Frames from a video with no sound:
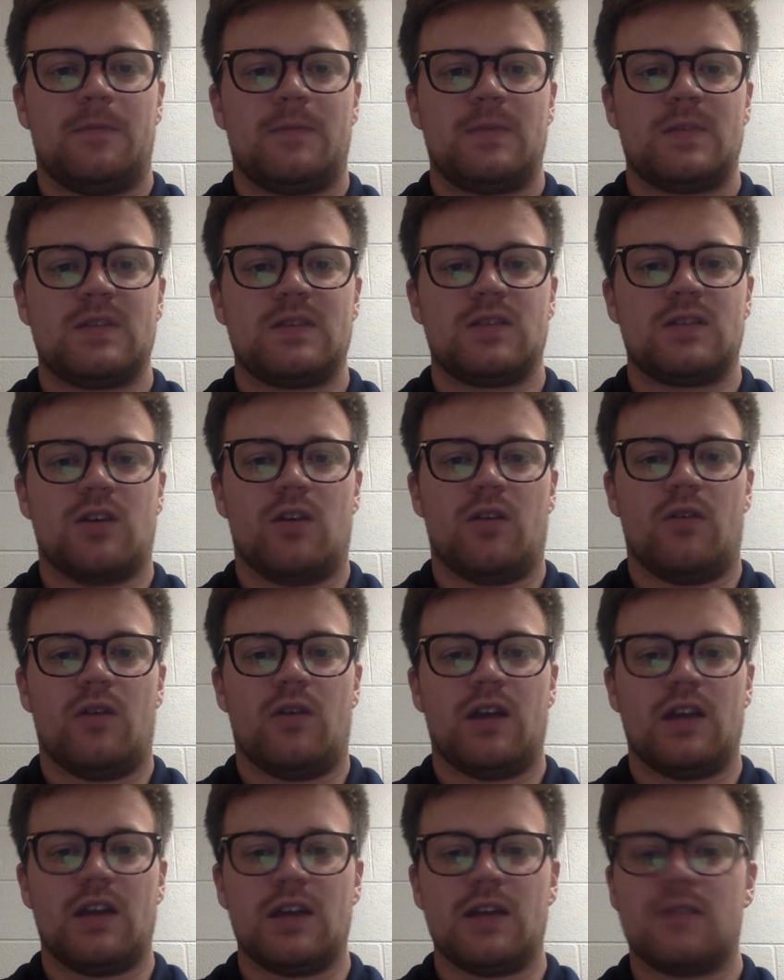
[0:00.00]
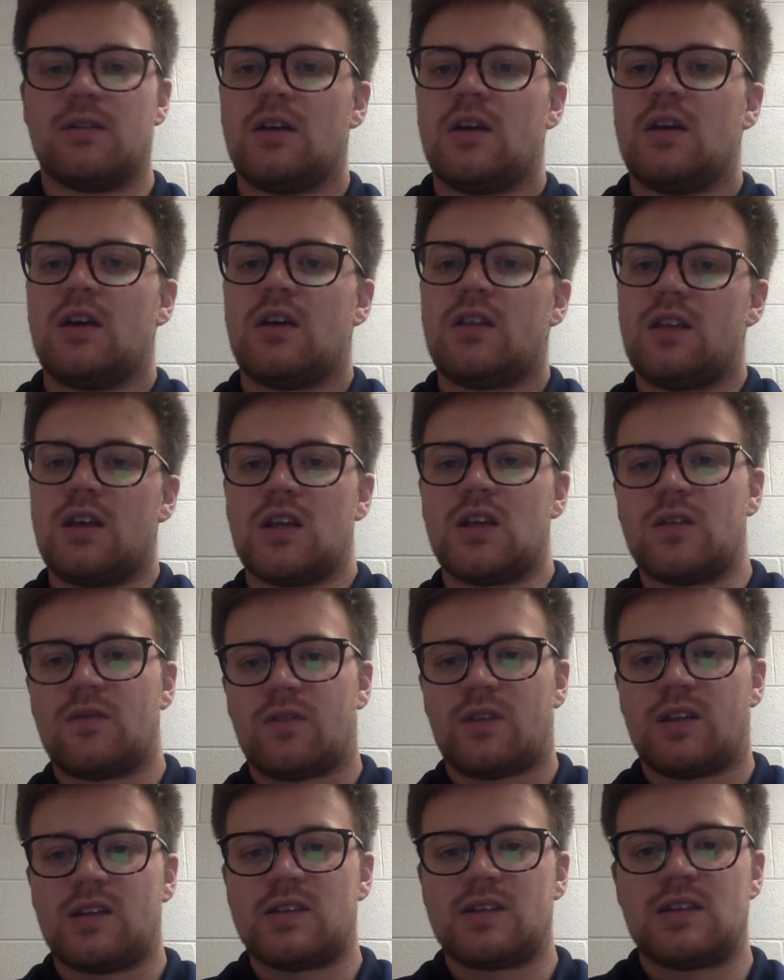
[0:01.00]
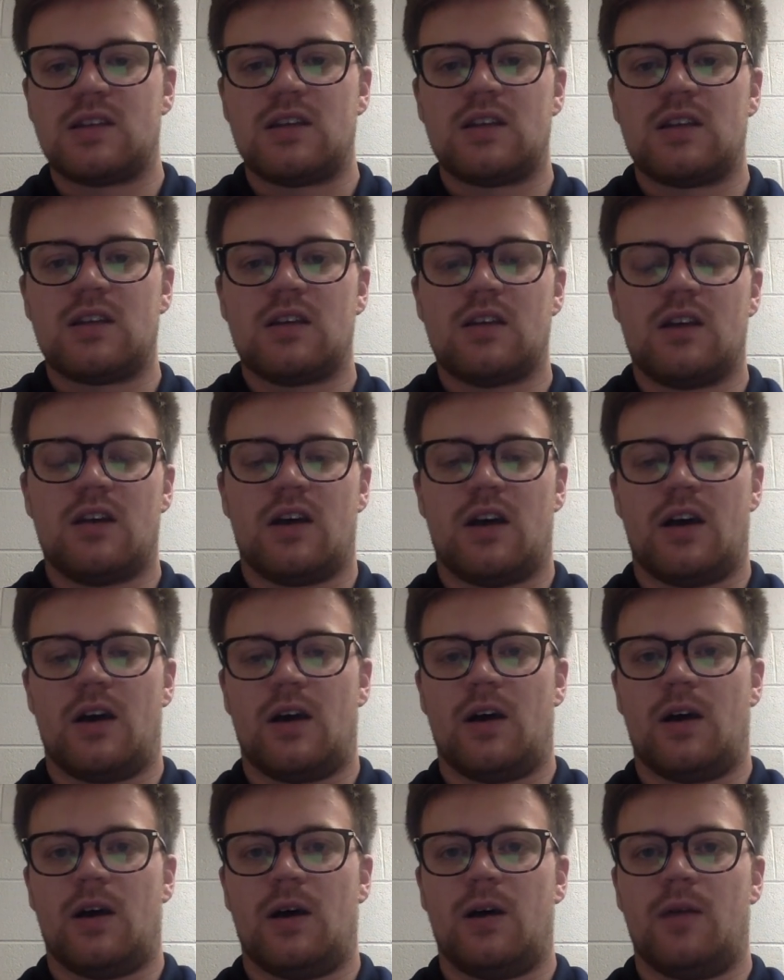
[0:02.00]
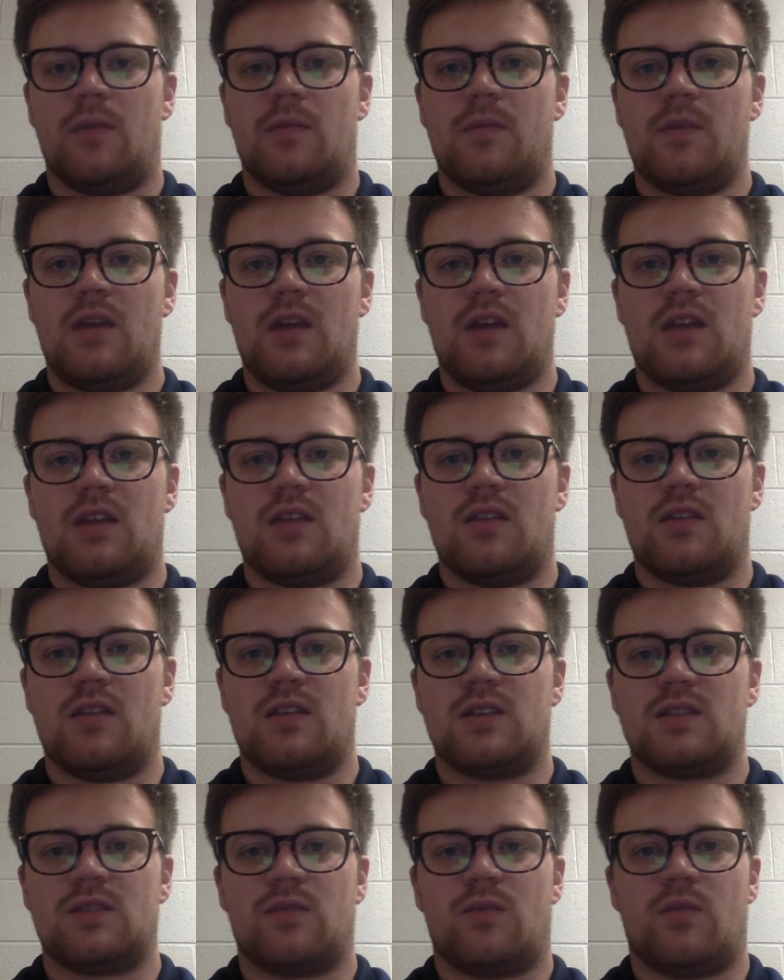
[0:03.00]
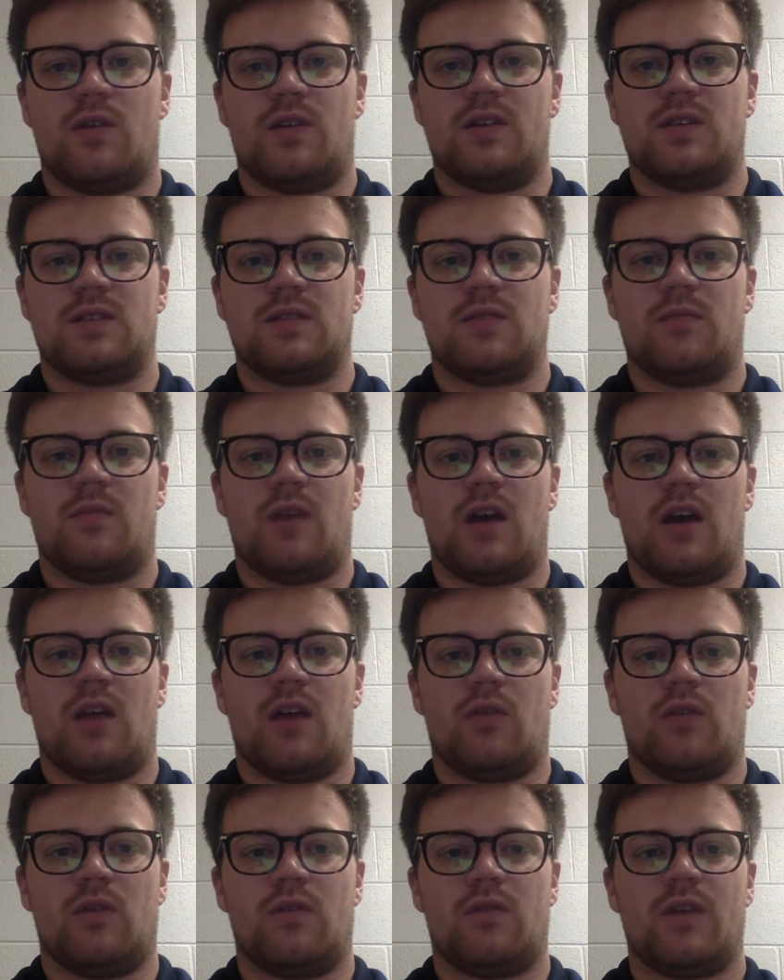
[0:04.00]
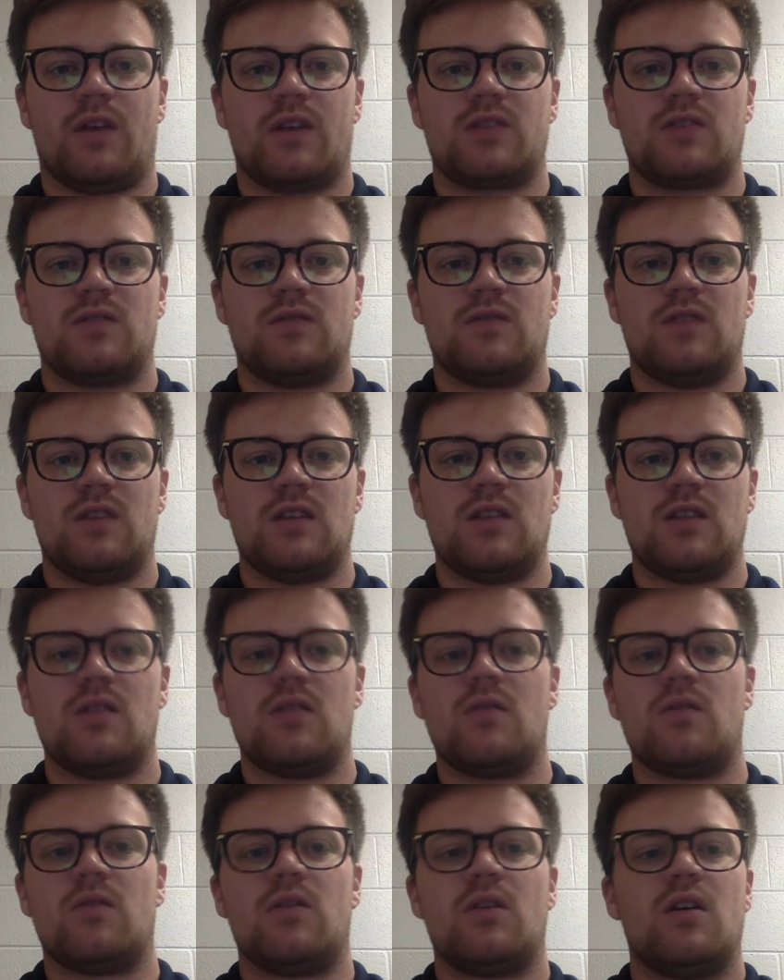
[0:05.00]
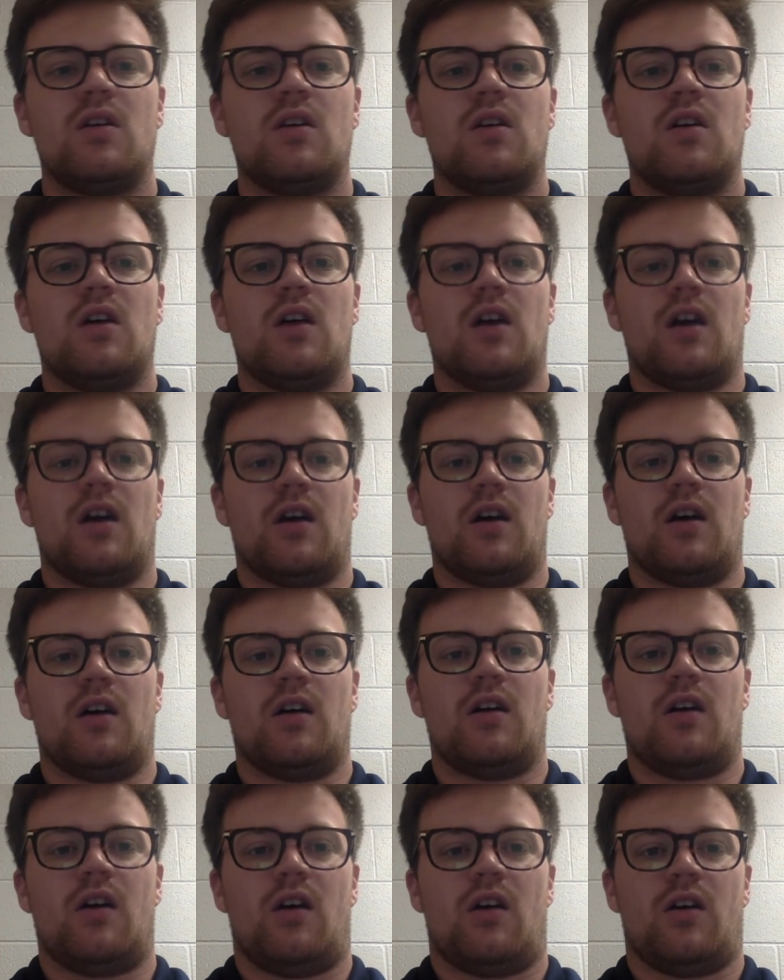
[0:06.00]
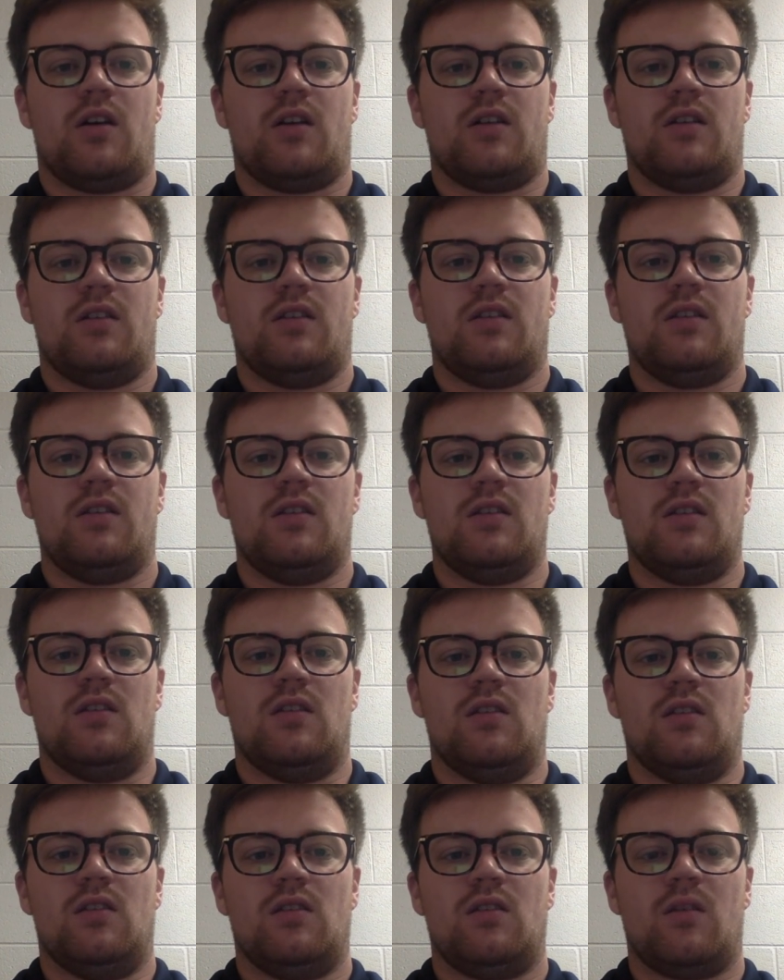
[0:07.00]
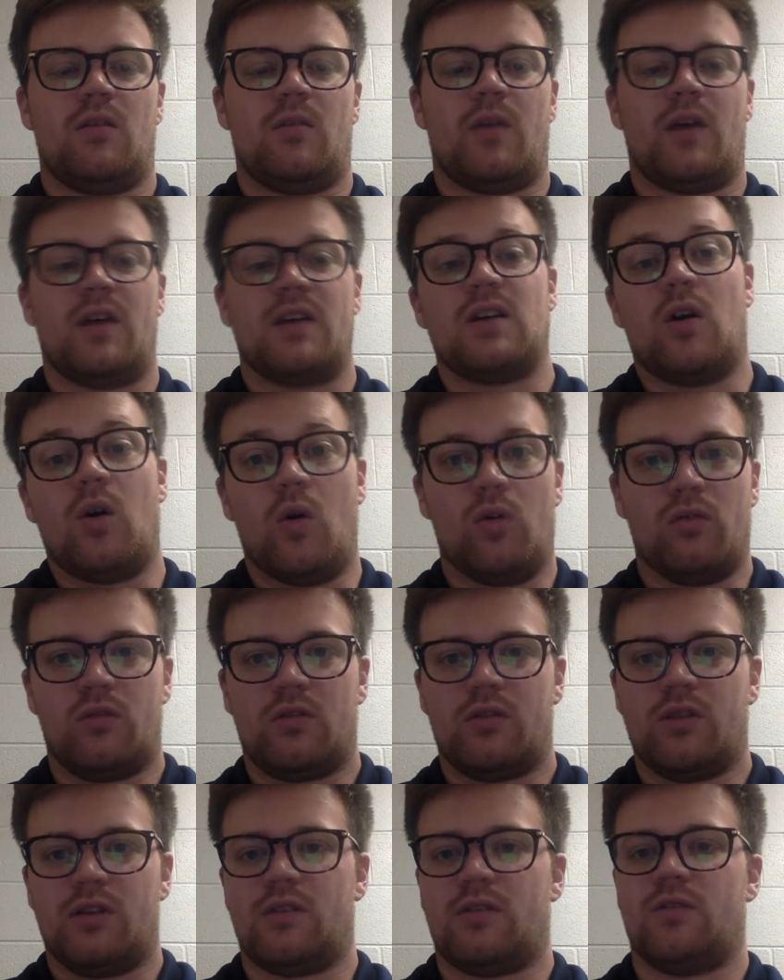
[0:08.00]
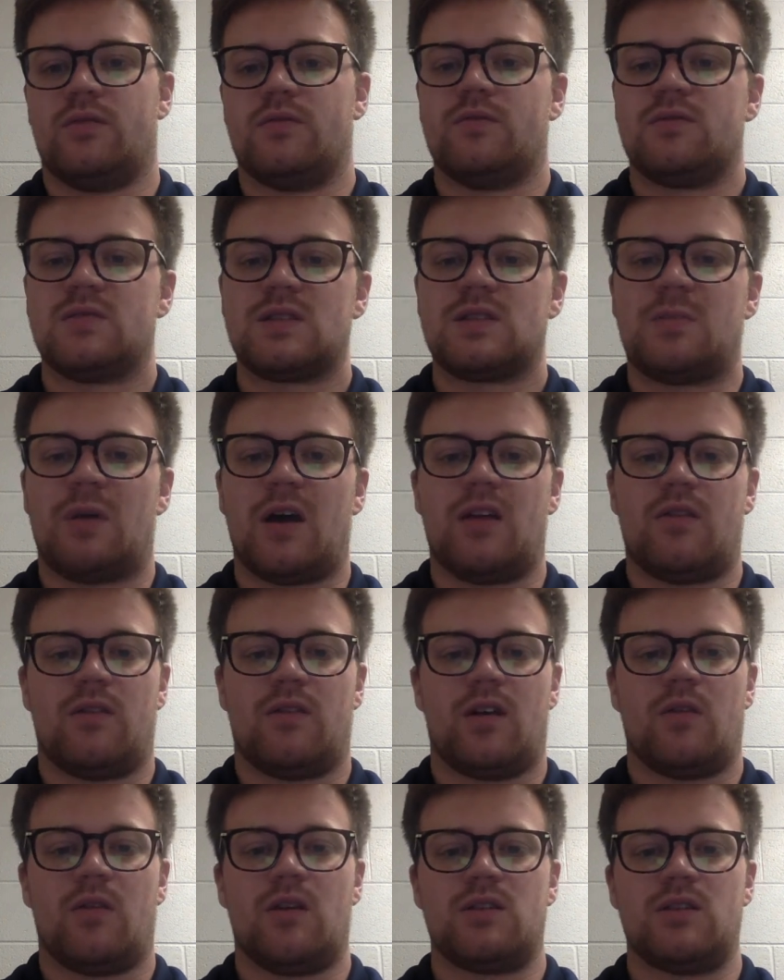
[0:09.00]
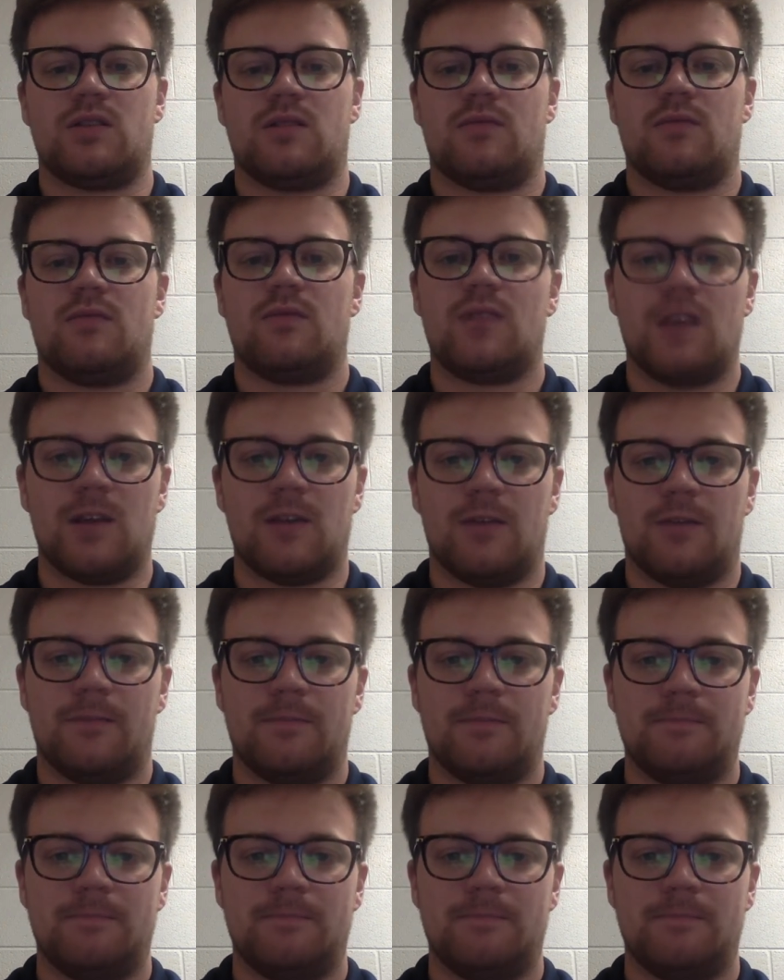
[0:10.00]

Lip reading: So again, thank you for listening, and this was my reflection video on my own clinical spine evaluation. Thank you.